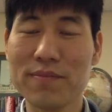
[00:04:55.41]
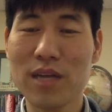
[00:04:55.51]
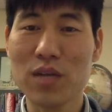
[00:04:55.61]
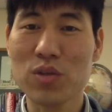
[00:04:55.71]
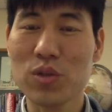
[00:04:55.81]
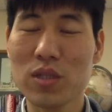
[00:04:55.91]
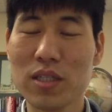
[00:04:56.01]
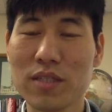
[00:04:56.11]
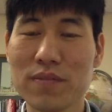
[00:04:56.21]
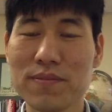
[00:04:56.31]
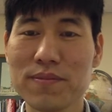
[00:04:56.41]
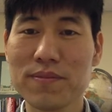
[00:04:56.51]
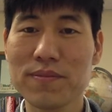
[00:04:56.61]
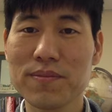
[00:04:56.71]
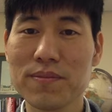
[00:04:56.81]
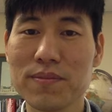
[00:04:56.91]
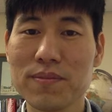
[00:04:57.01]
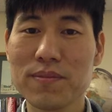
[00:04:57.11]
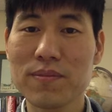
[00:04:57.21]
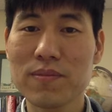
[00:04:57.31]
actually.
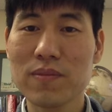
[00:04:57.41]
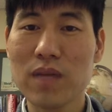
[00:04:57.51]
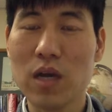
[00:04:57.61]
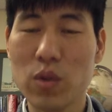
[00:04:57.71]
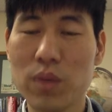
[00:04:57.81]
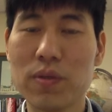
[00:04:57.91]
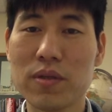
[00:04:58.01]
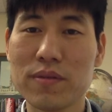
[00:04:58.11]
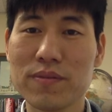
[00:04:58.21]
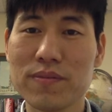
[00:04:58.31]
However,